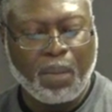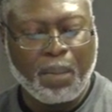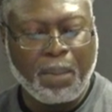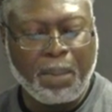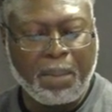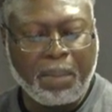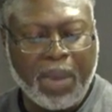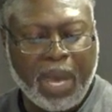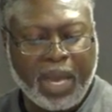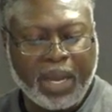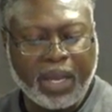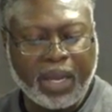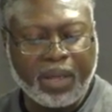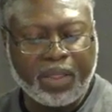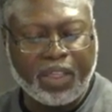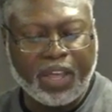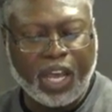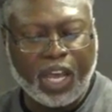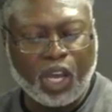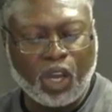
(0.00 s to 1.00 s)
Many
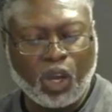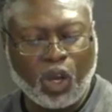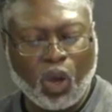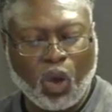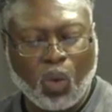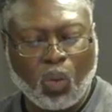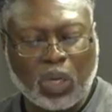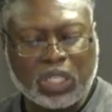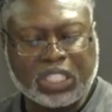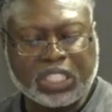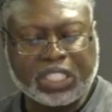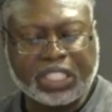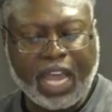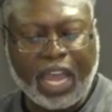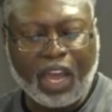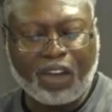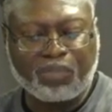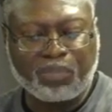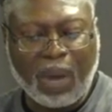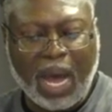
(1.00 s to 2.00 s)
are they which
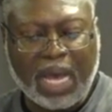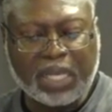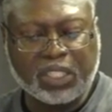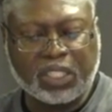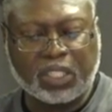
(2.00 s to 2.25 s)
say of my